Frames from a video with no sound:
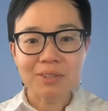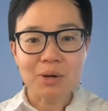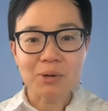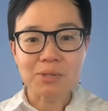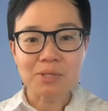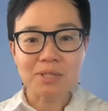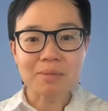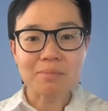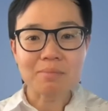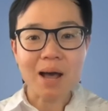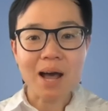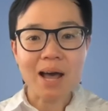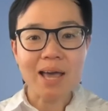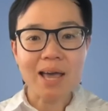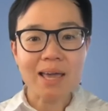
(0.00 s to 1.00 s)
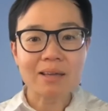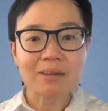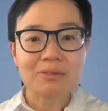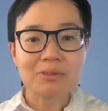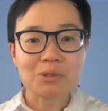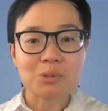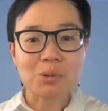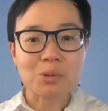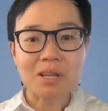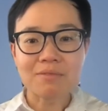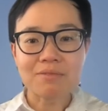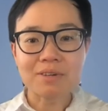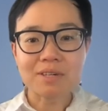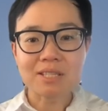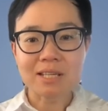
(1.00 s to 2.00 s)
hosted by
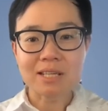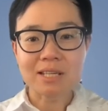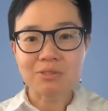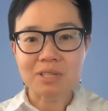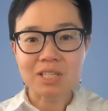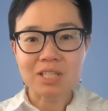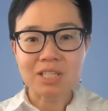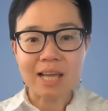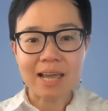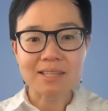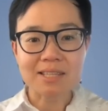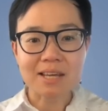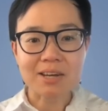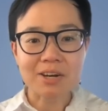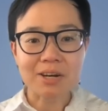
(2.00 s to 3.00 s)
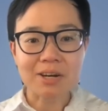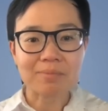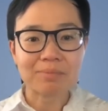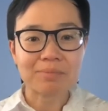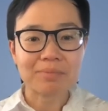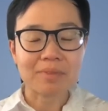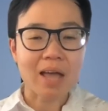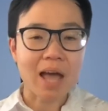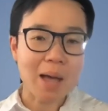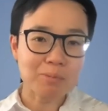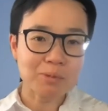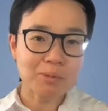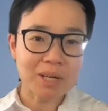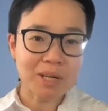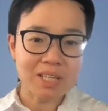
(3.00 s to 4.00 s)
21st Century China Center. I'm
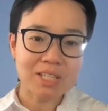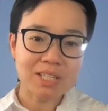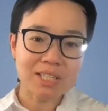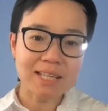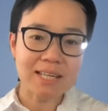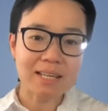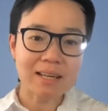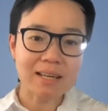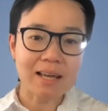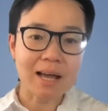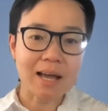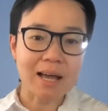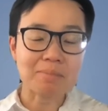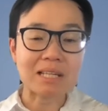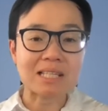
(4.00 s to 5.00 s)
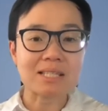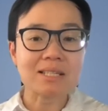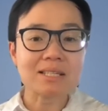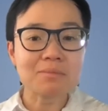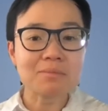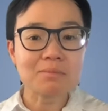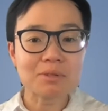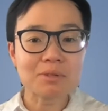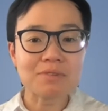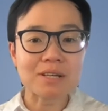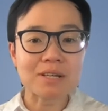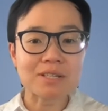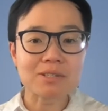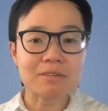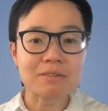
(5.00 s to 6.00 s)
Weiyi Shi. I'm an assistant
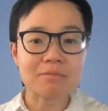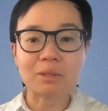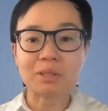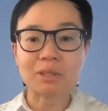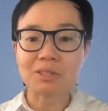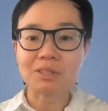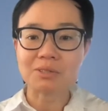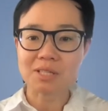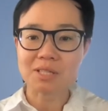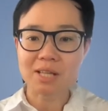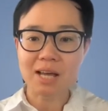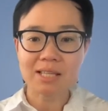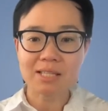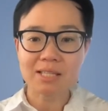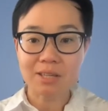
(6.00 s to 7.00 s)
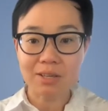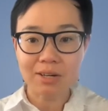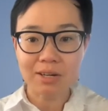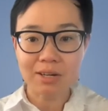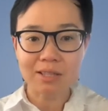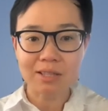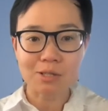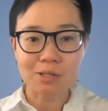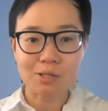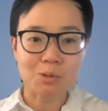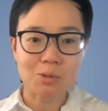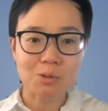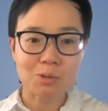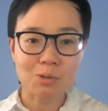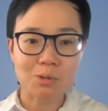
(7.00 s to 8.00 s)
professor of political science here at the
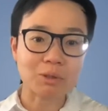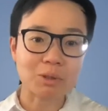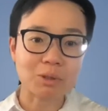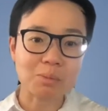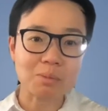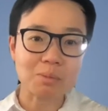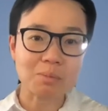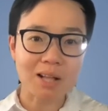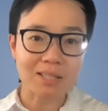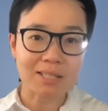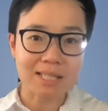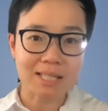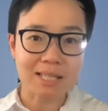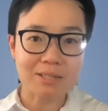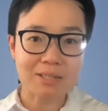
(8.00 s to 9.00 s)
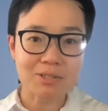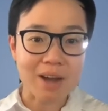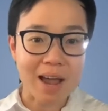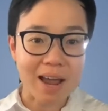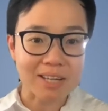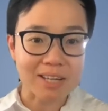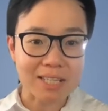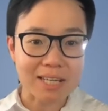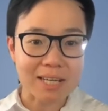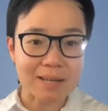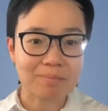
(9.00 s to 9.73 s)
School of Global Policy and Strategy.